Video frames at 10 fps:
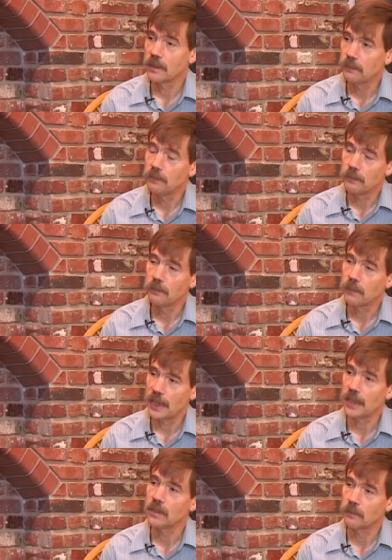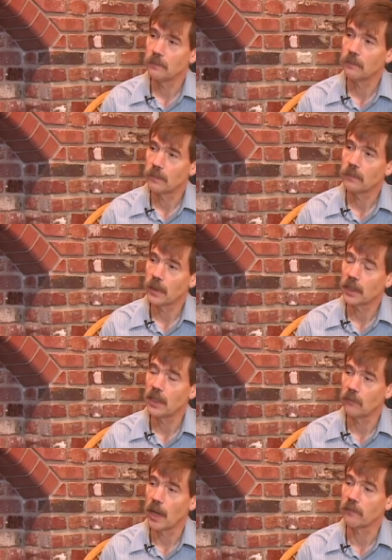a
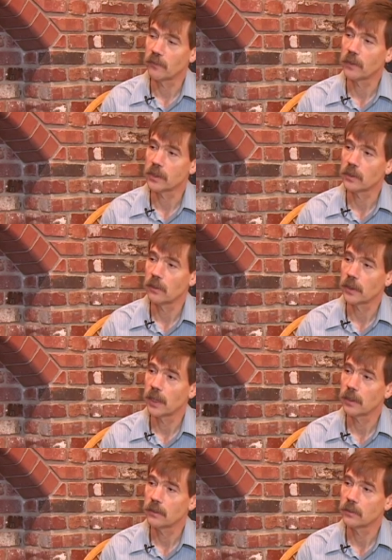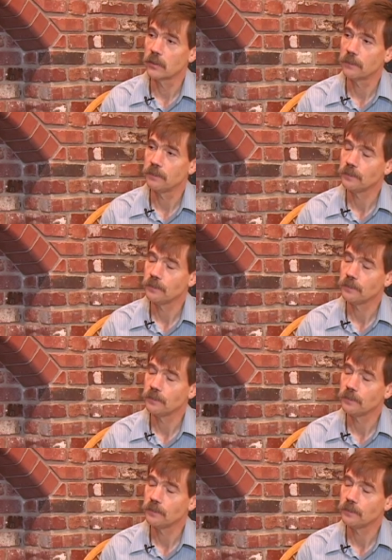key driver for us to look at. So.